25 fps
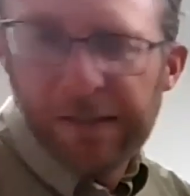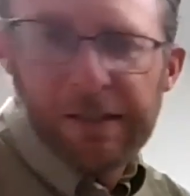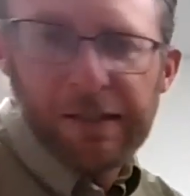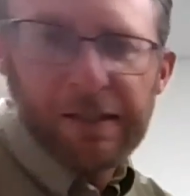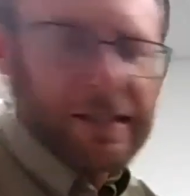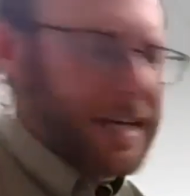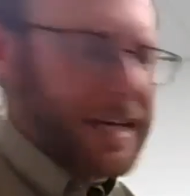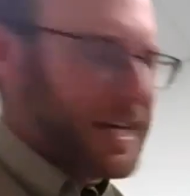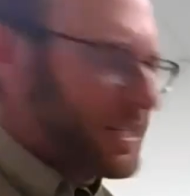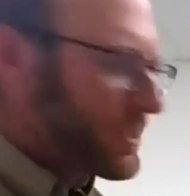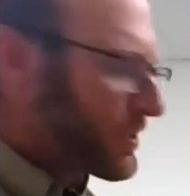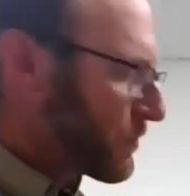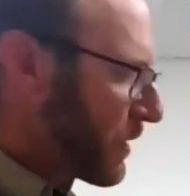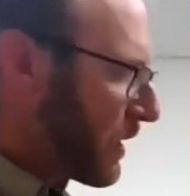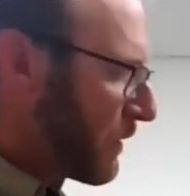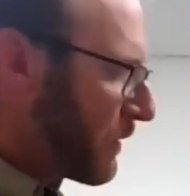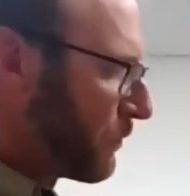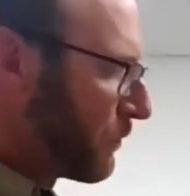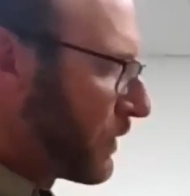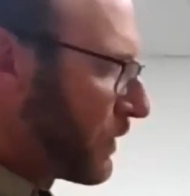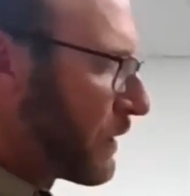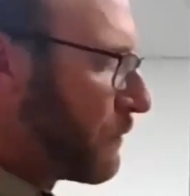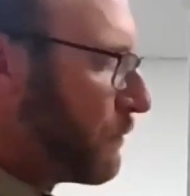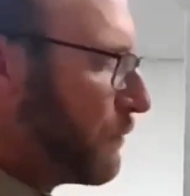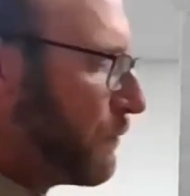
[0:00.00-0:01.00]
that's
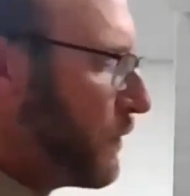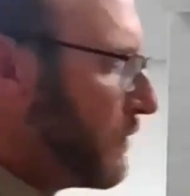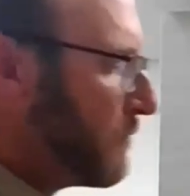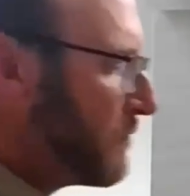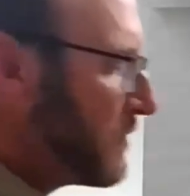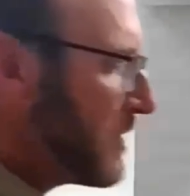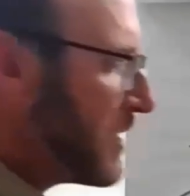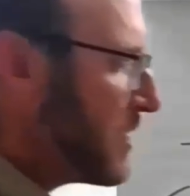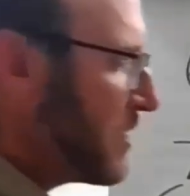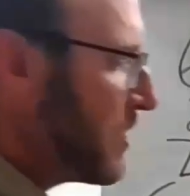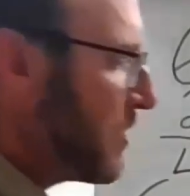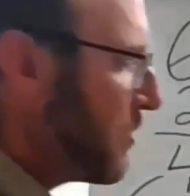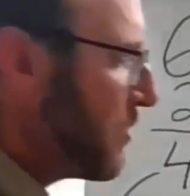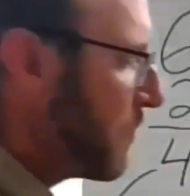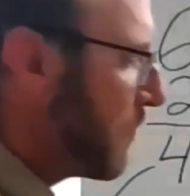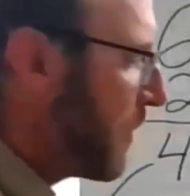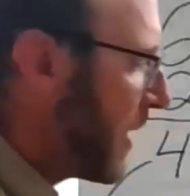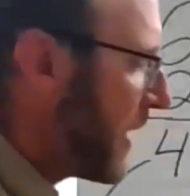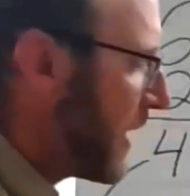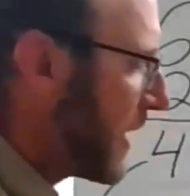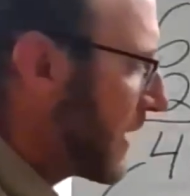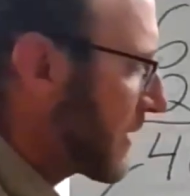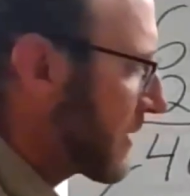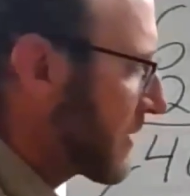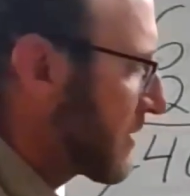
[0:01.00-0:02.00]
roughly 52
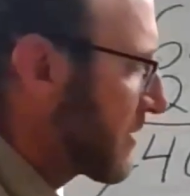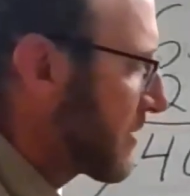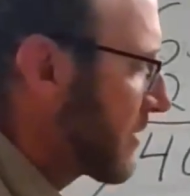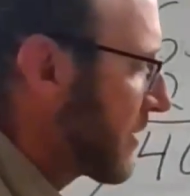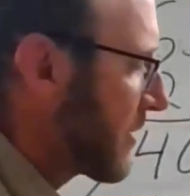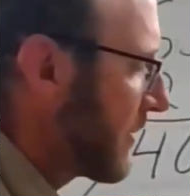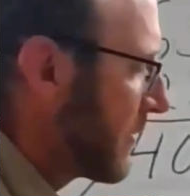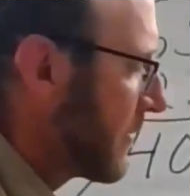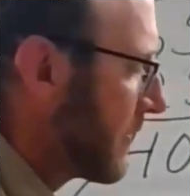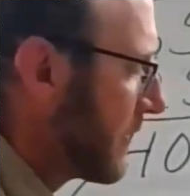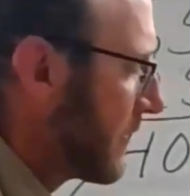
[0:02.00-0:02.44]
bucks